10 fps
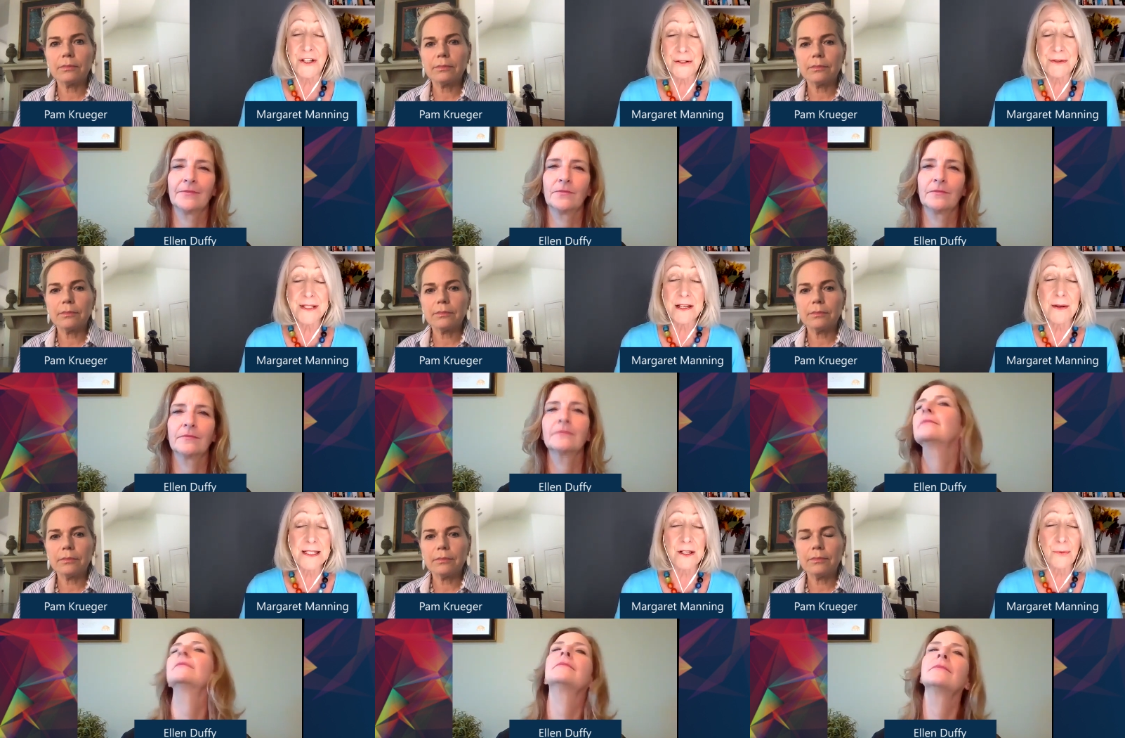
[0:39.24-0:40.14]
Speaker 1: you. So
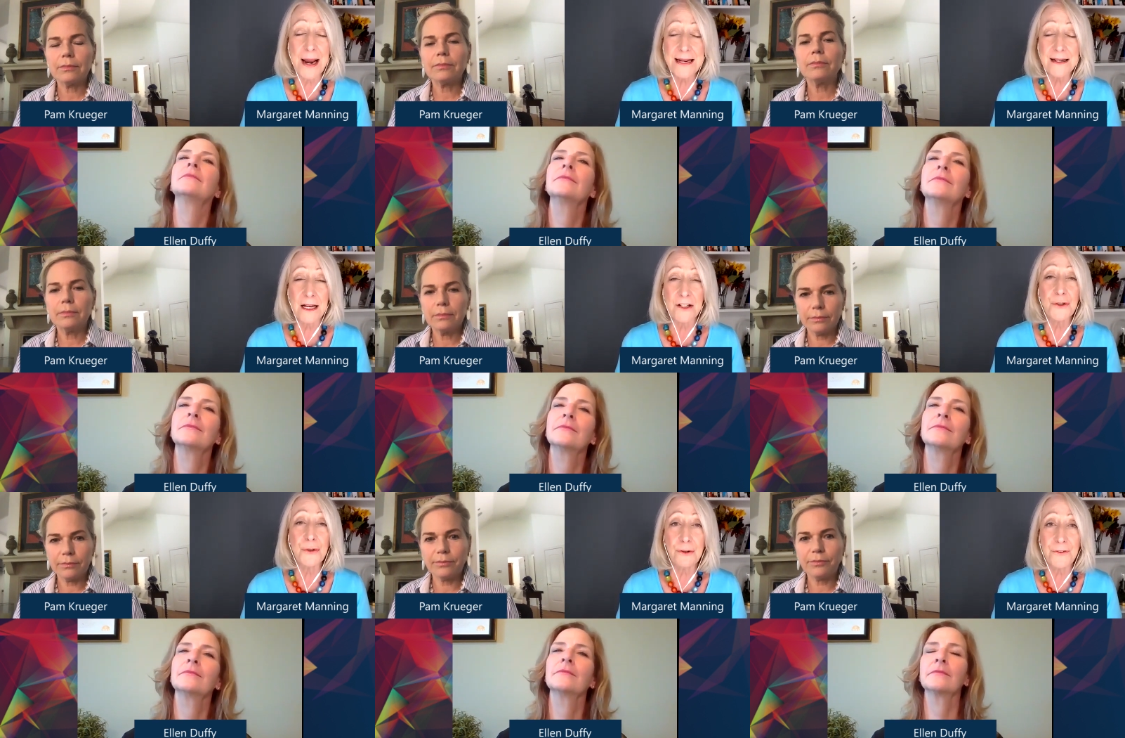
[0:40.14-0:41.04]
it's a great uh,
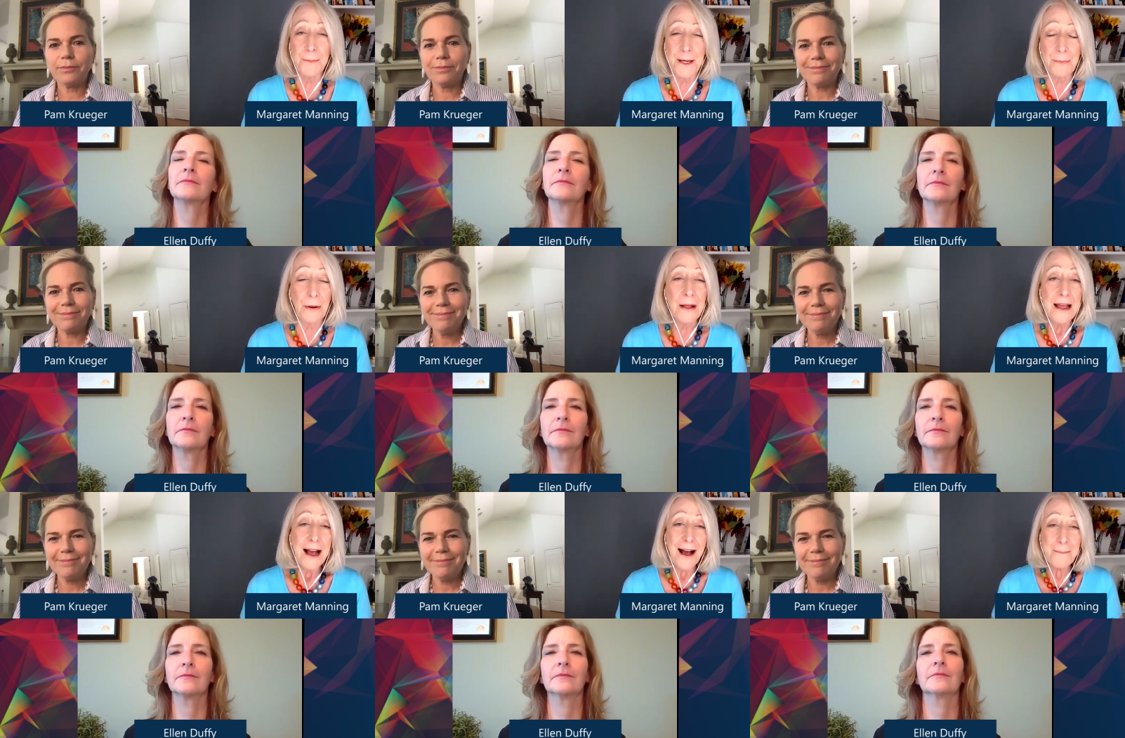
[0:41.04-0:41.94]
tool for people.
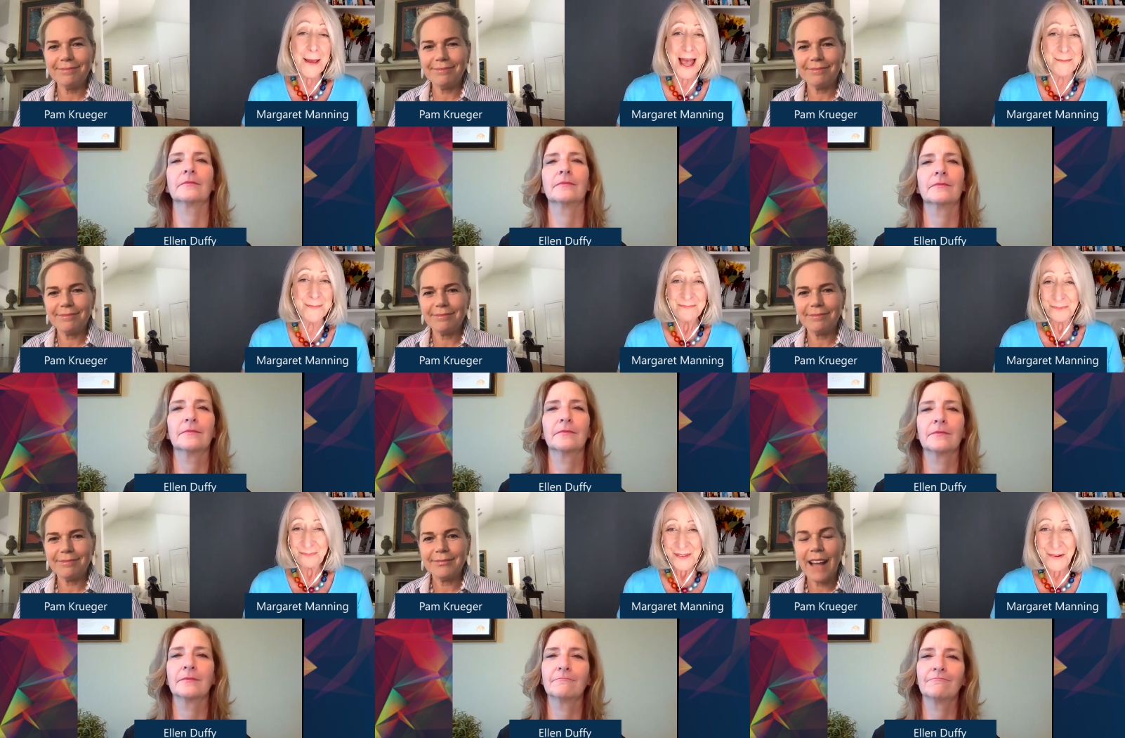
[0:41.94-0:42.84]
Hi, Pam.
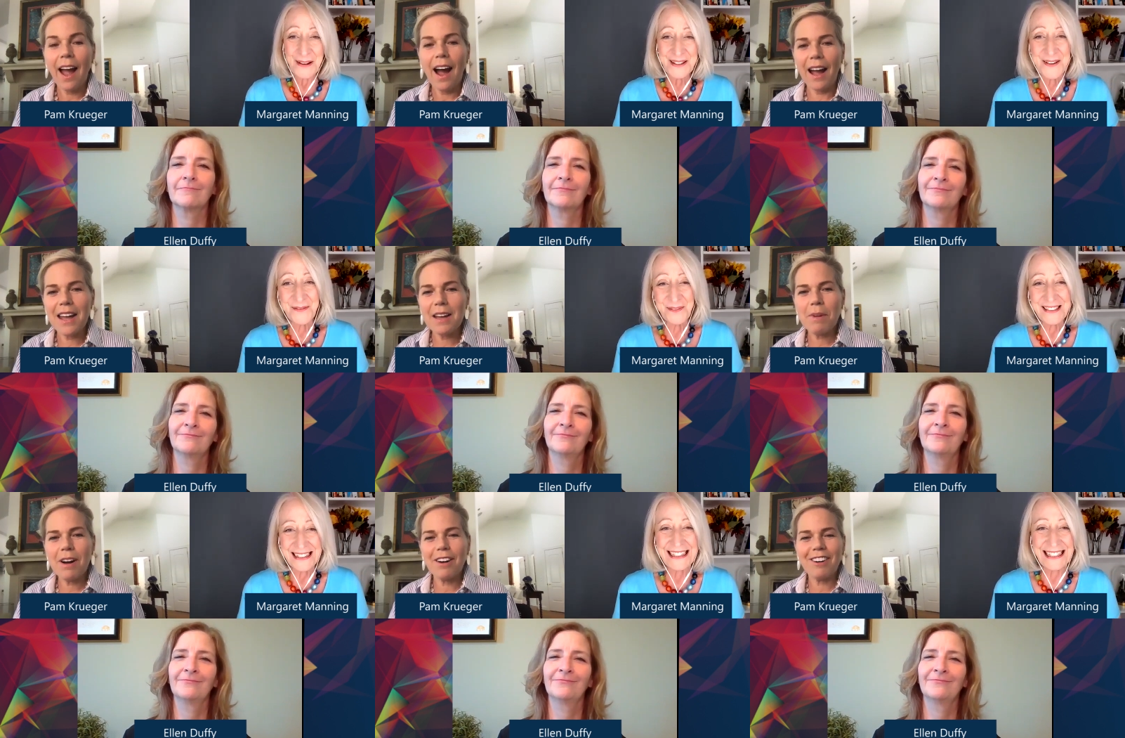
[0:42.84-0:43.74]
Welcome. Hi,
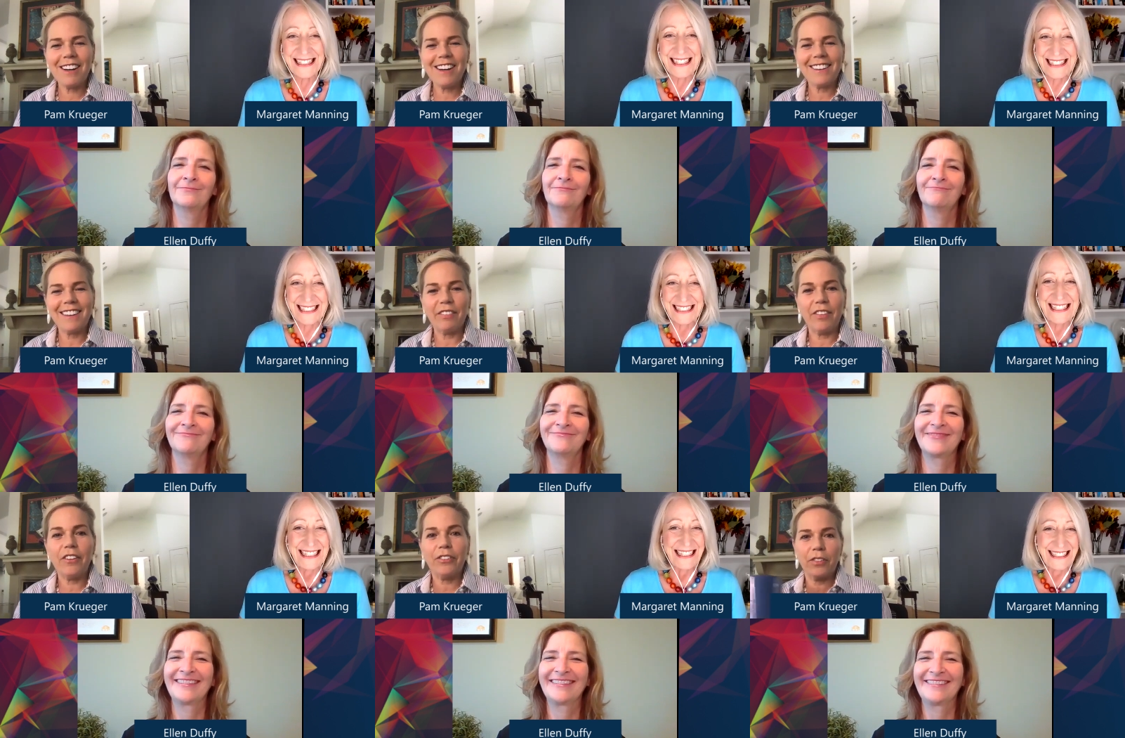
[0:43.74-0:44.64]
Margaret.
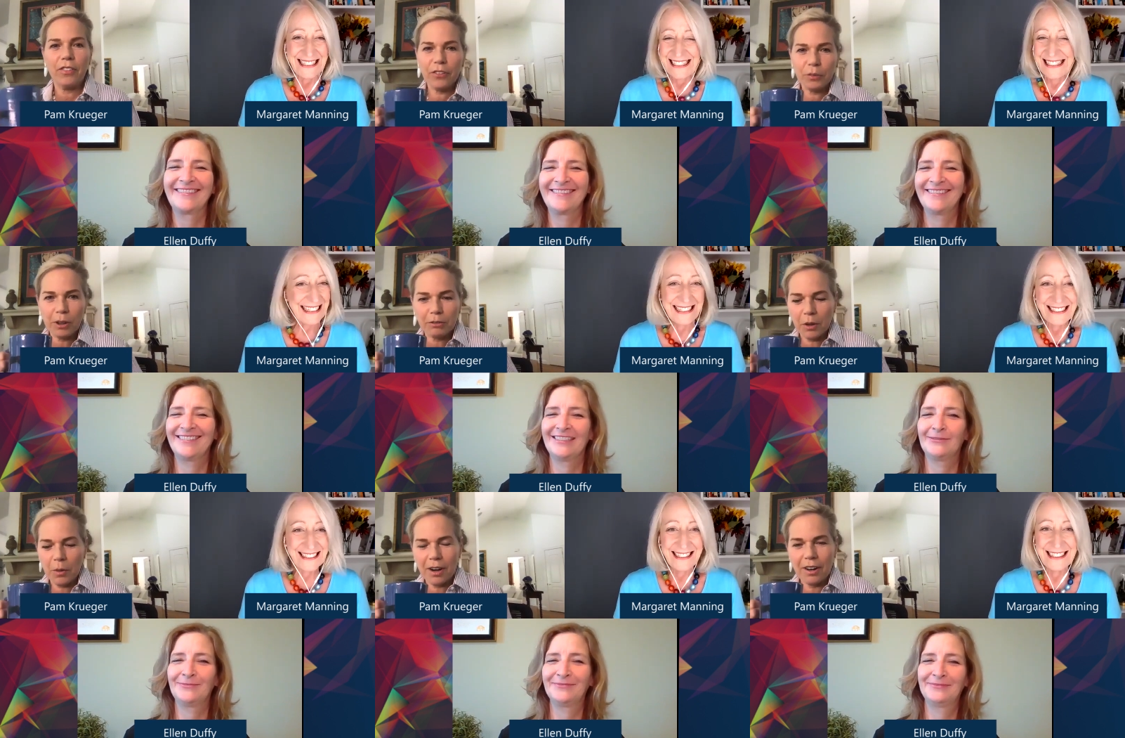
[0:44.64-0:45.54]
This this one
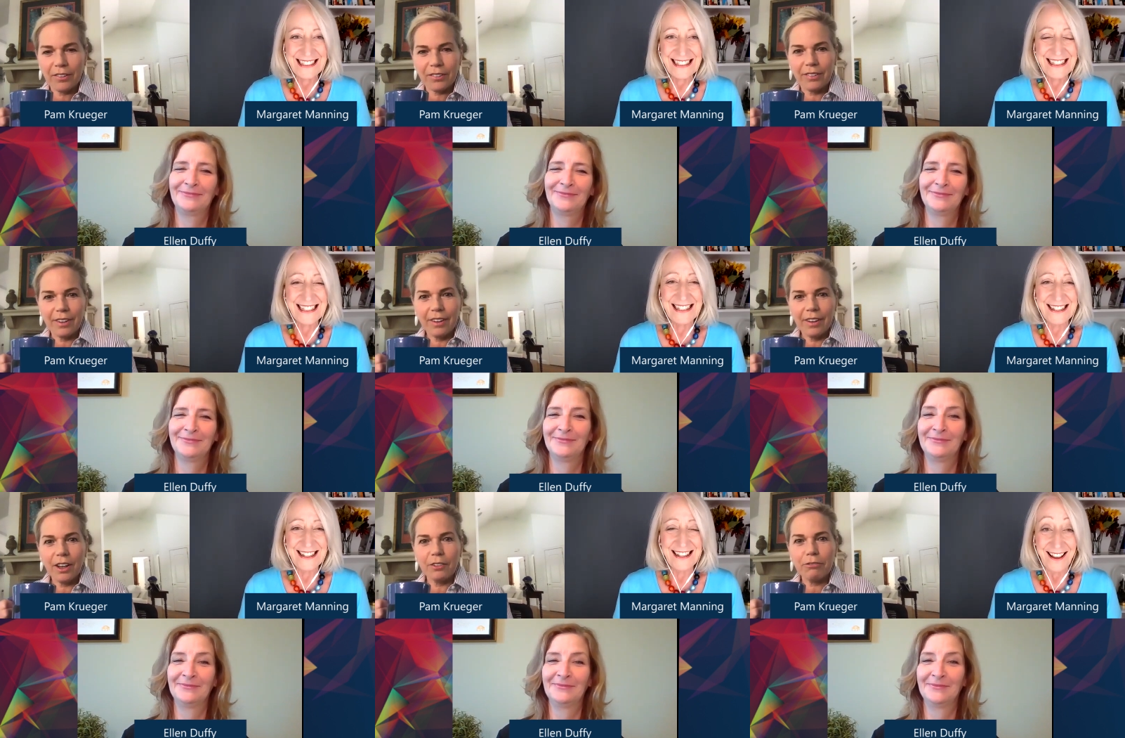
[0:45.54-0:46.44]
Speaker 2: requires
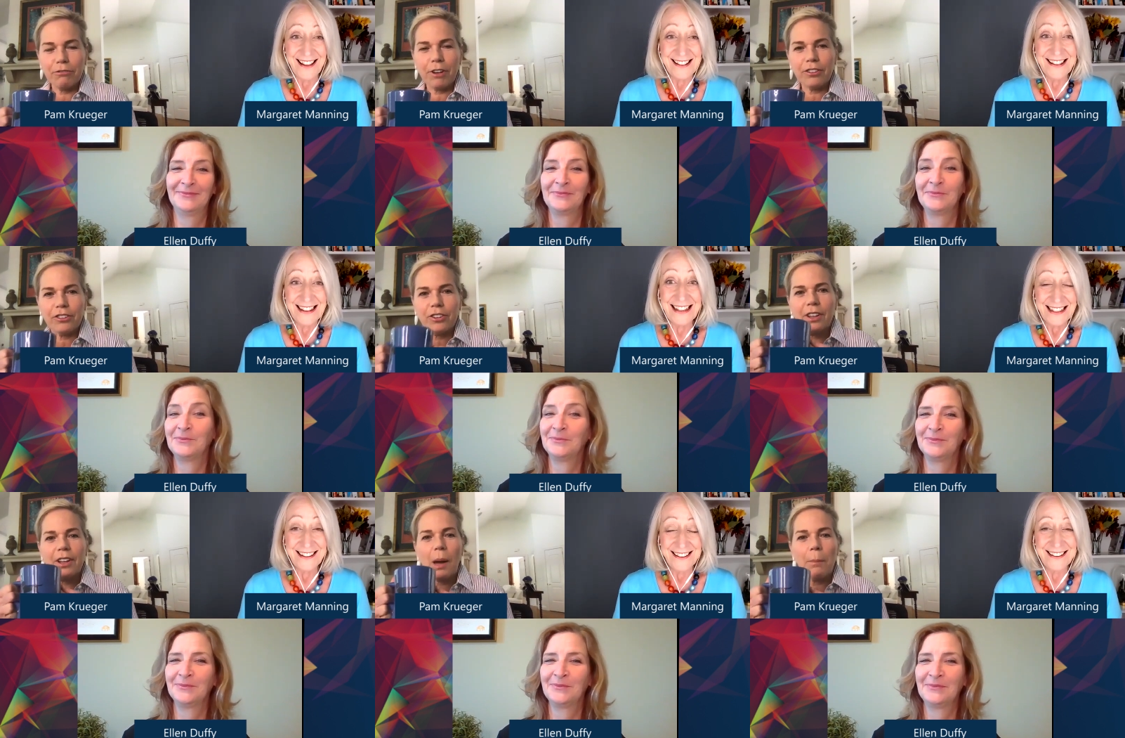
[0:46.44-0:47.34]
a fresh
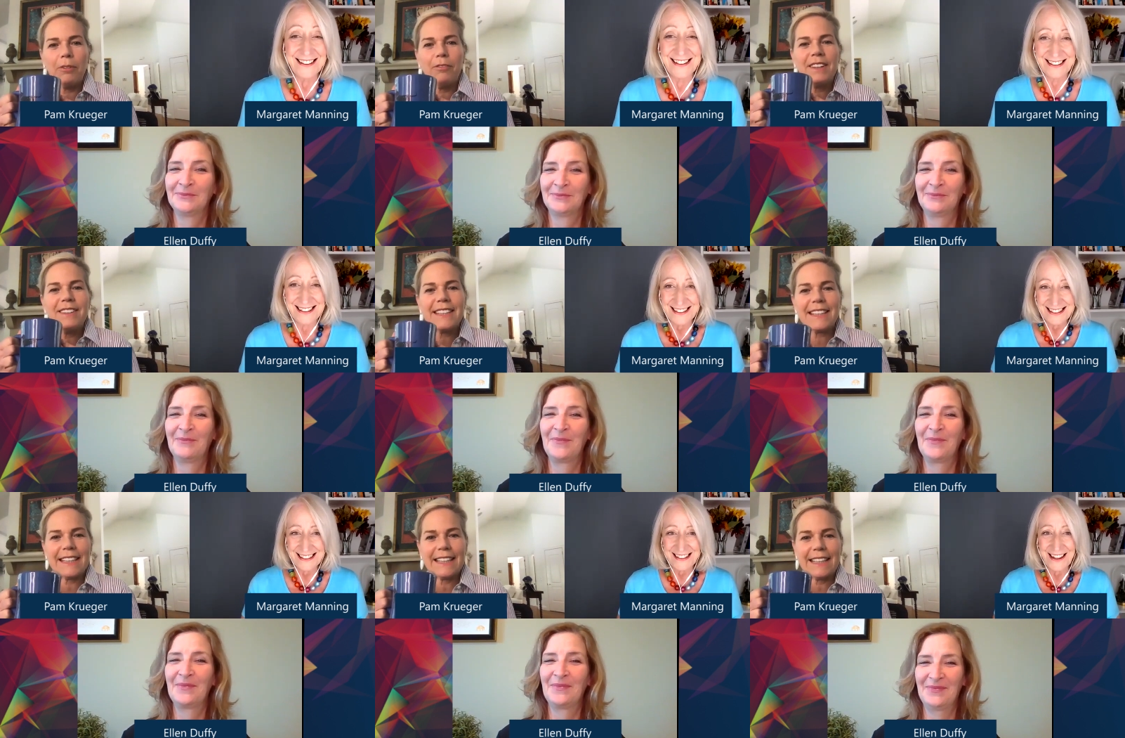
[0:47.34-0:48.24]
cup of
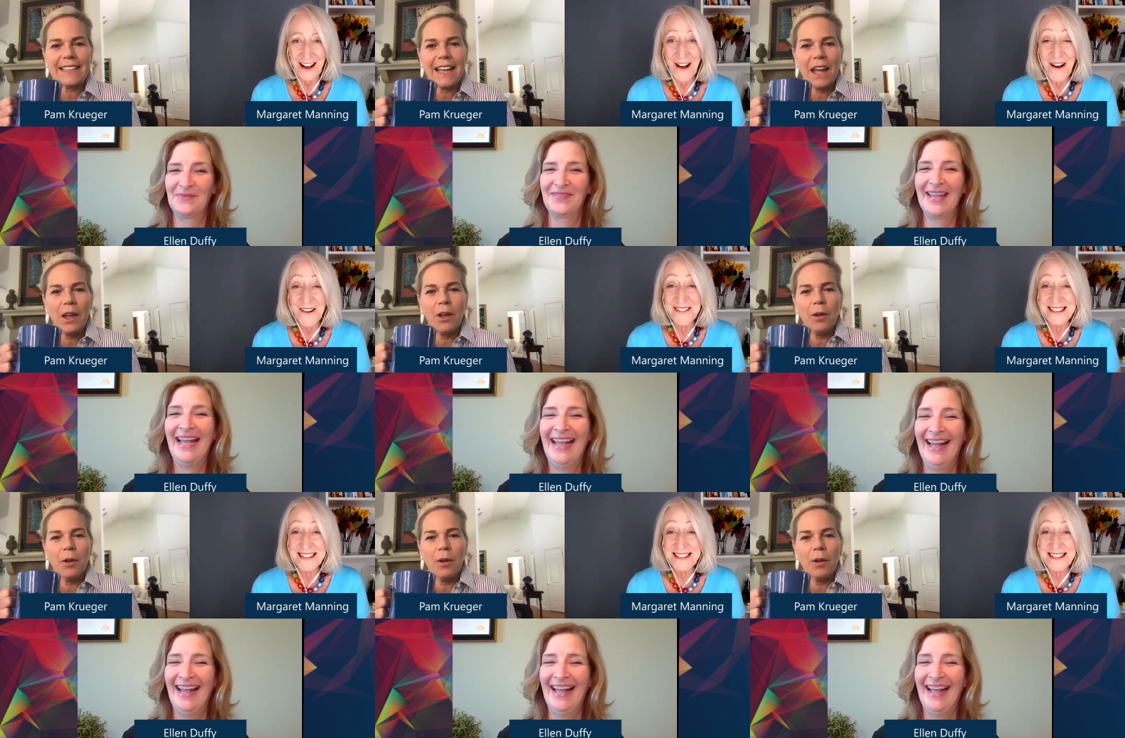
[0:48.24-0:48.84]
tea. Oh,